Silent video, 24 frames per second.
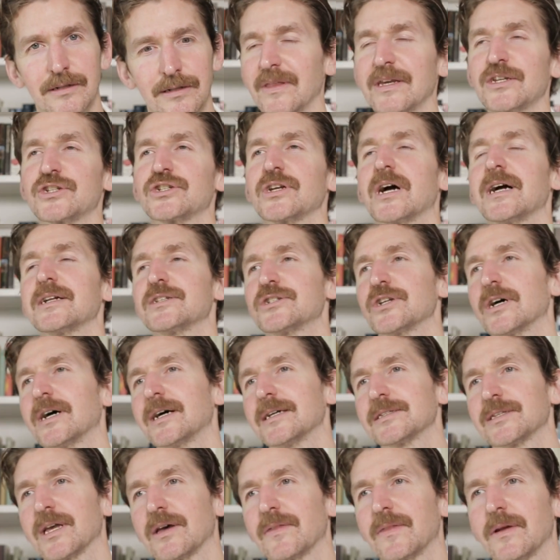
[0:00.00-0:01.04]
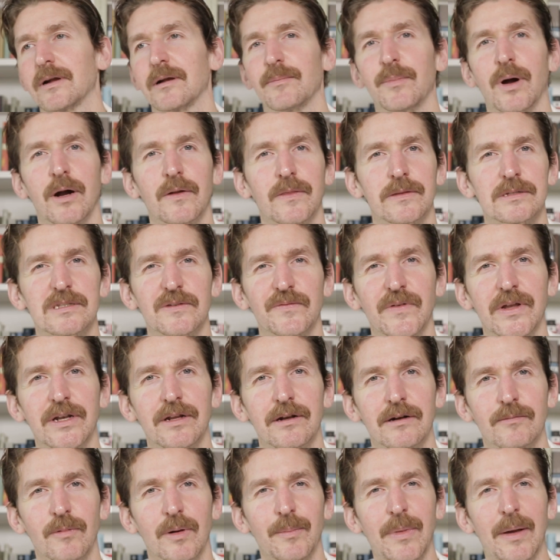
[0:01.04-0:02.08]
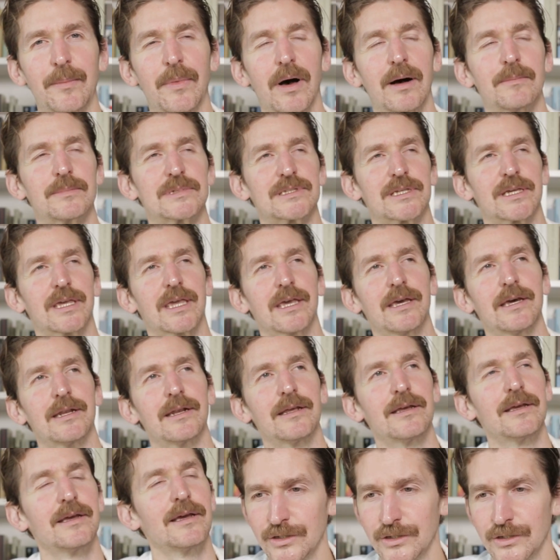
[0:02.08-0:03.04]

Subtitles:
They shot Jaws out on Martha's Vineyard when my mom was a kid.